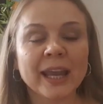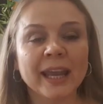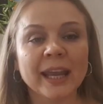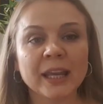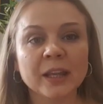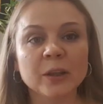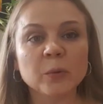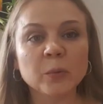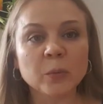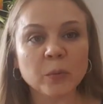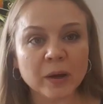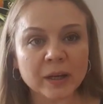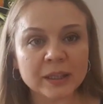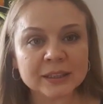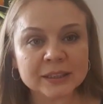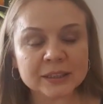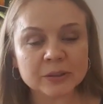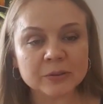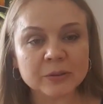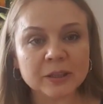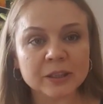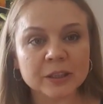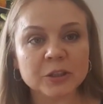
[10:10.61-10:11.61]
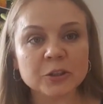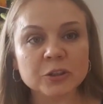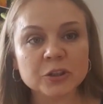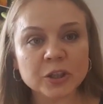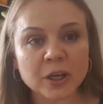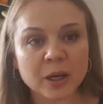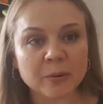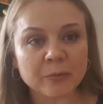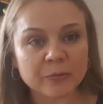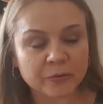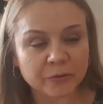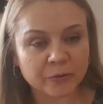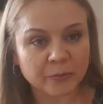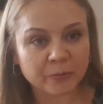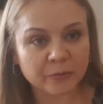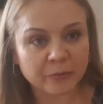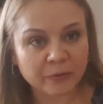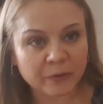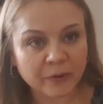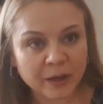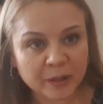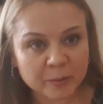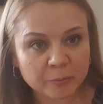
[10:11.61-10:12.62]
and once you're gonna jump from
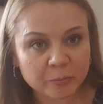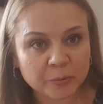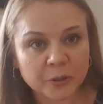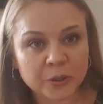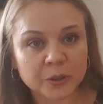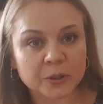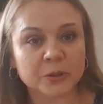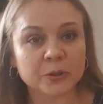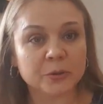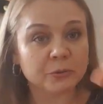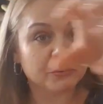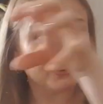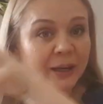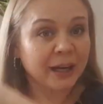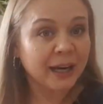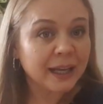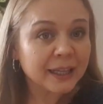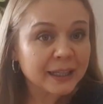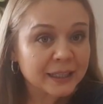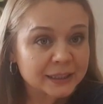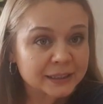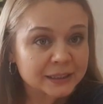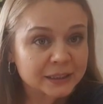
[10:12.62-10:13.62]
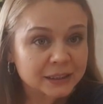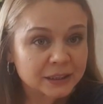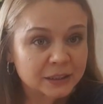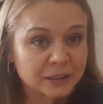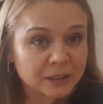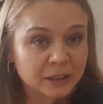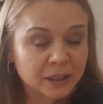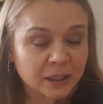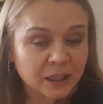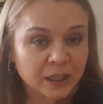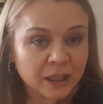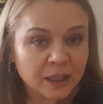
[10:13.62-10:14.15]
fun part to reality